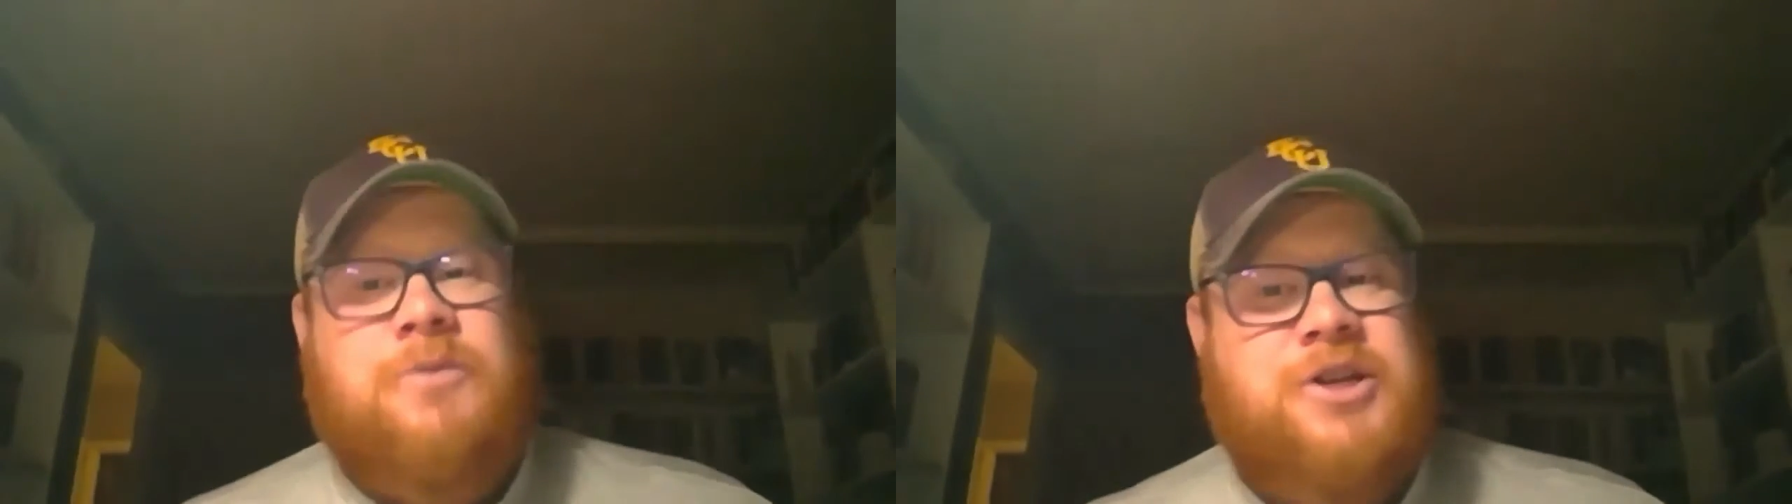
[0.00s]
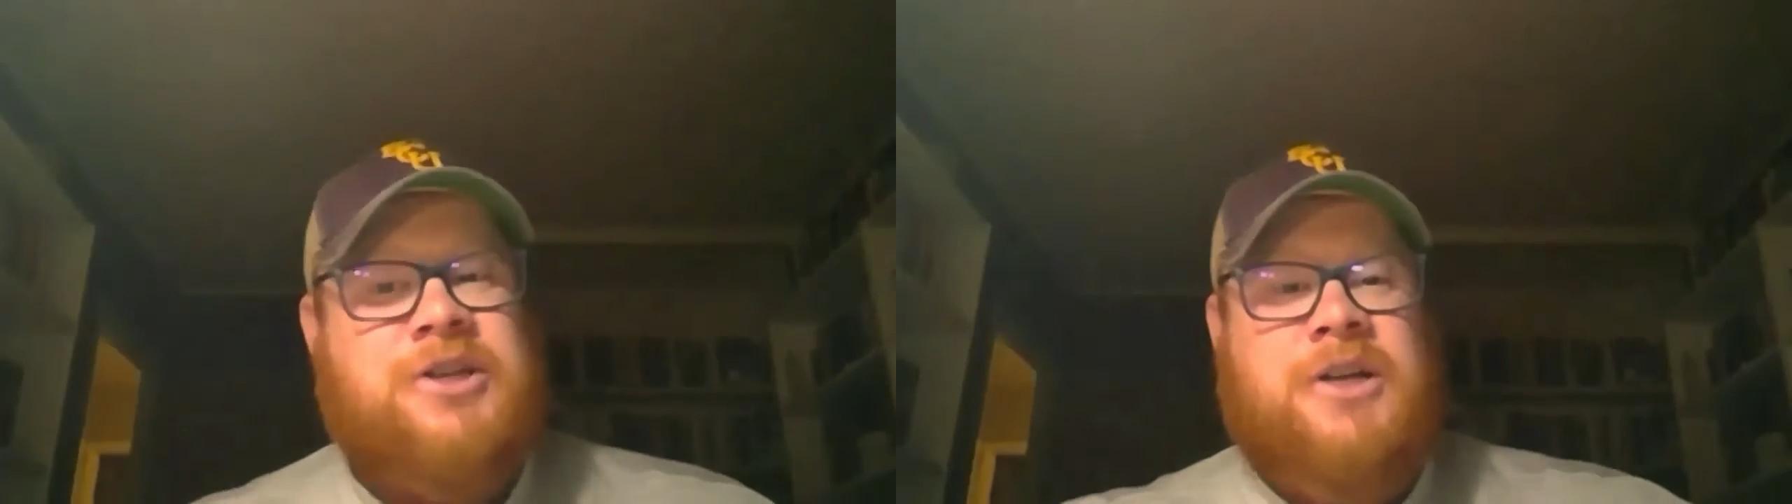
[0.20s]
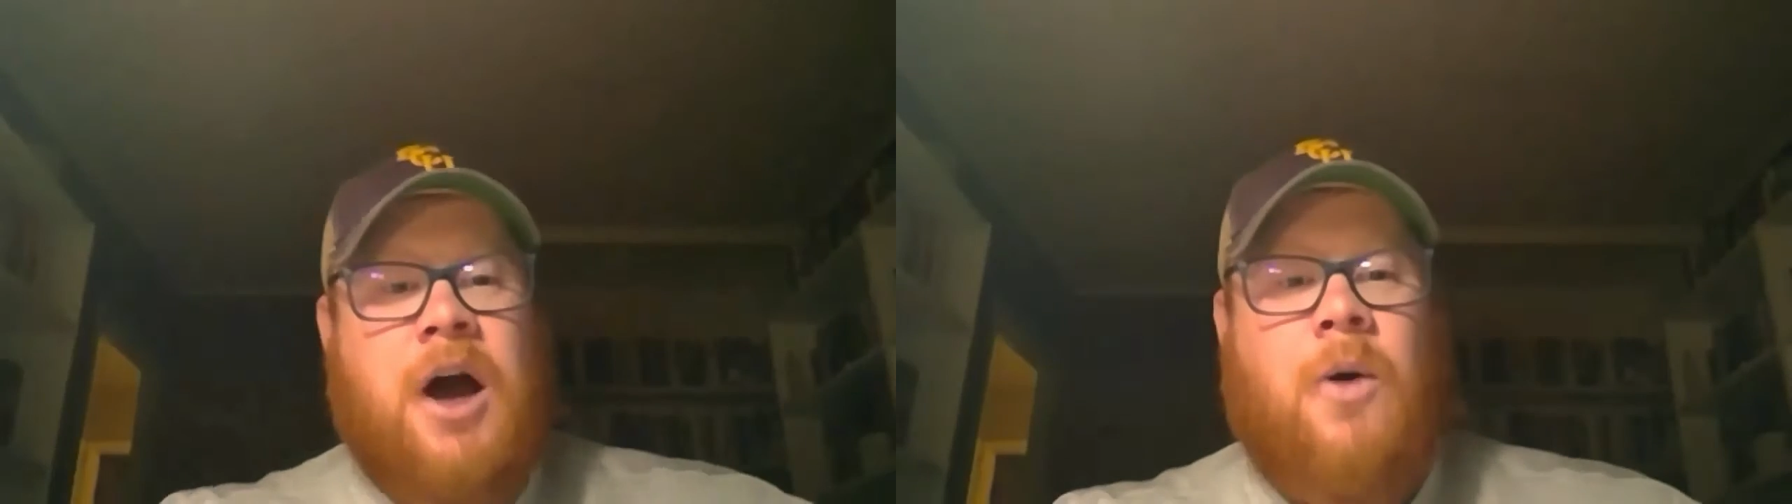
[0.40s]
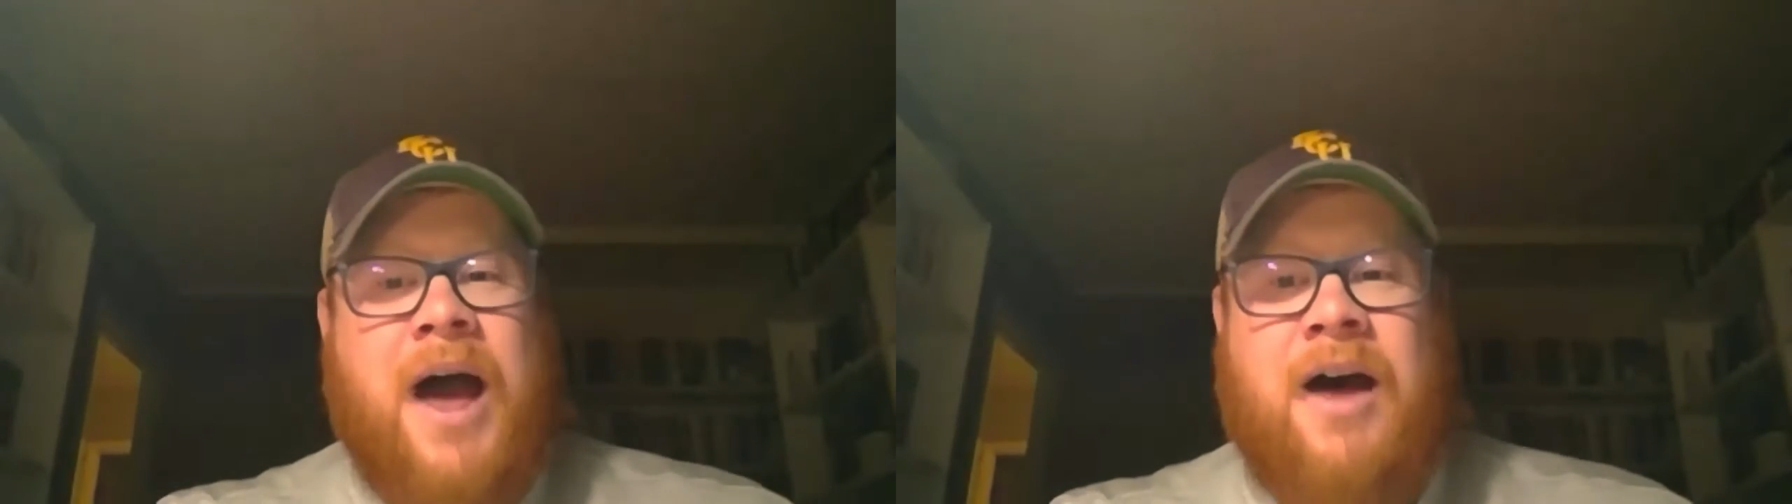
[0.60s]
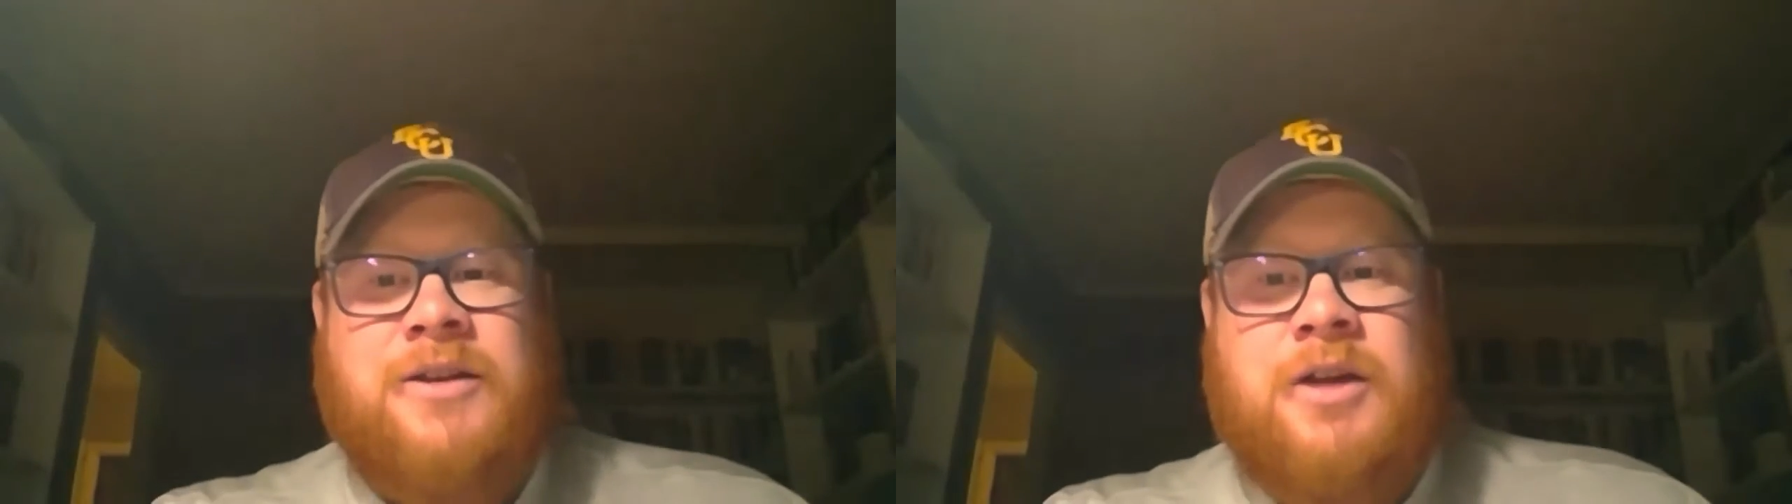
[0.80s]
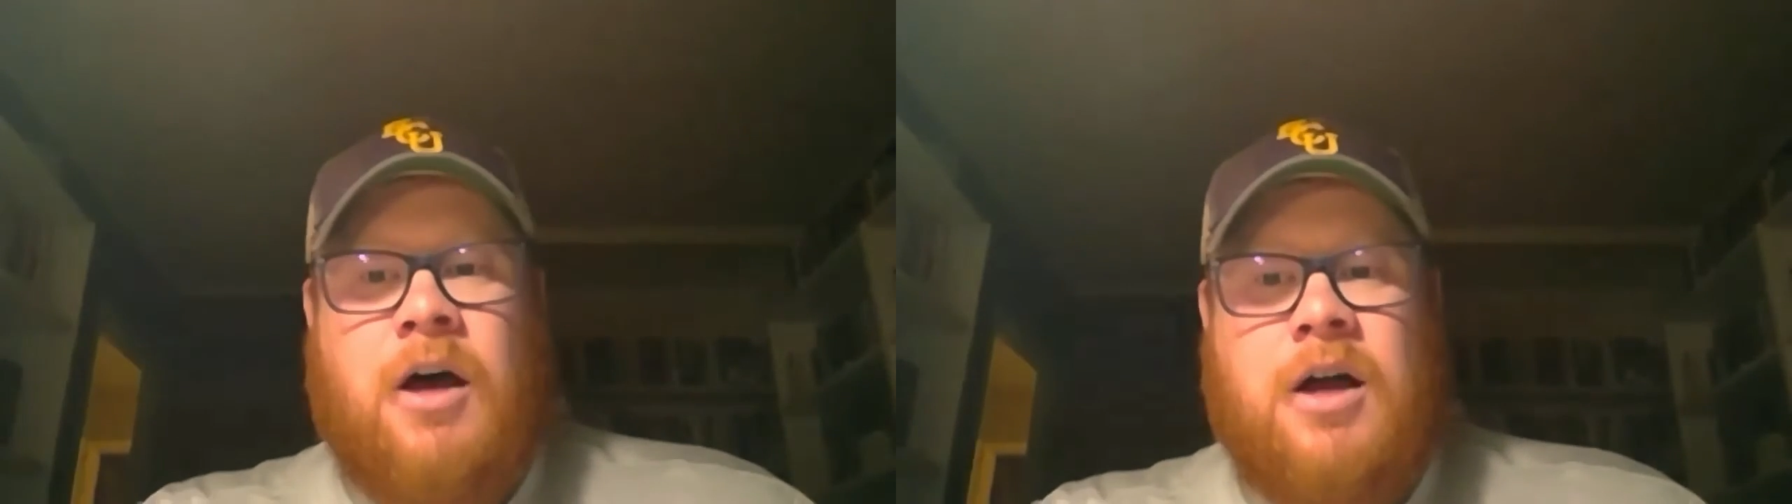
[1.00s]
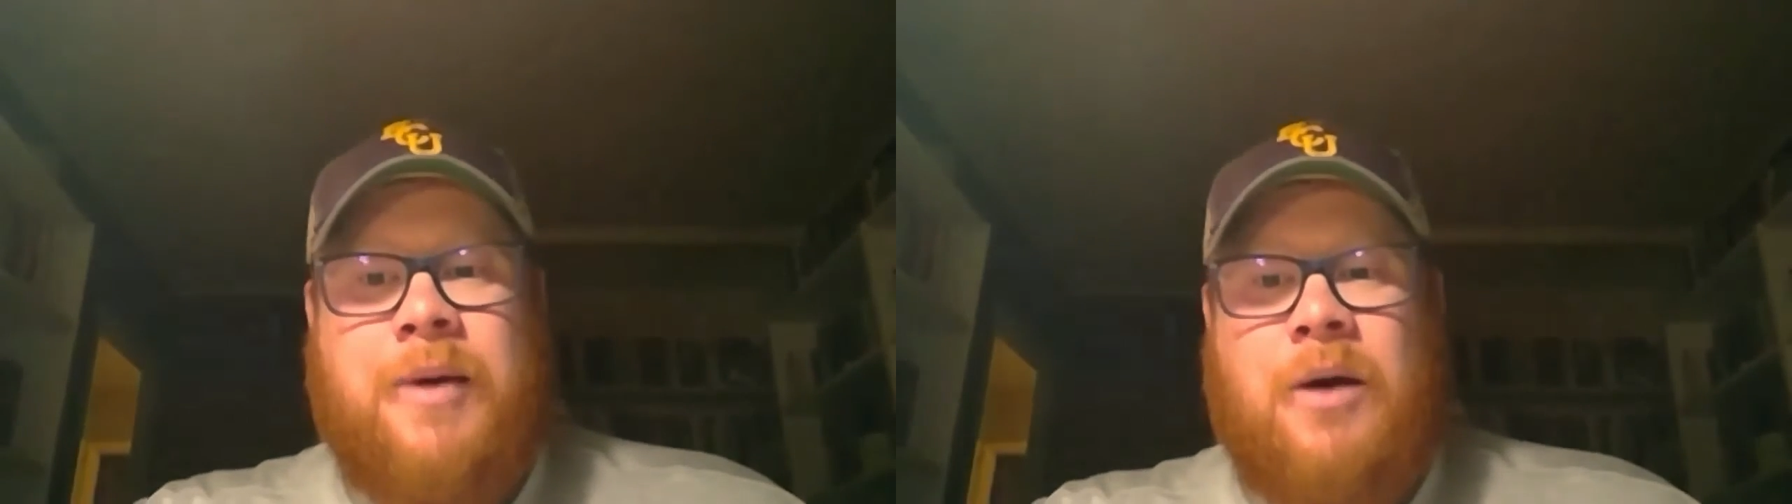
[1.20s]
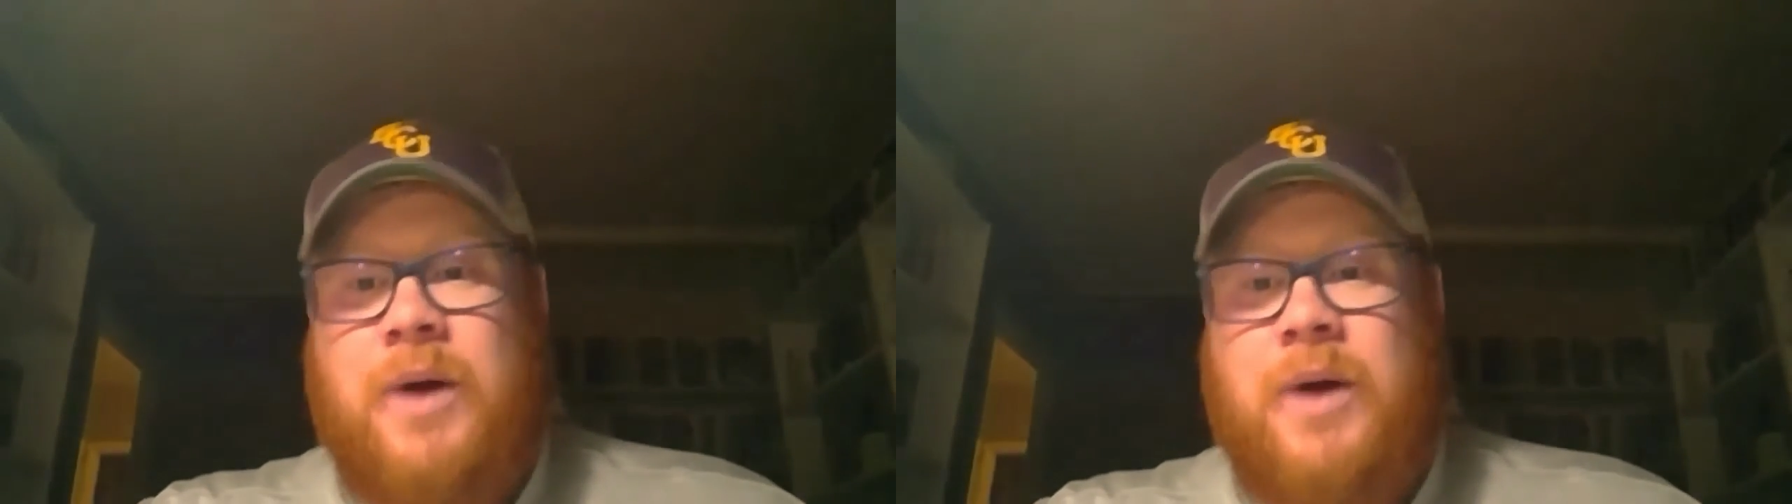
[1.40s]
would just go out and talk about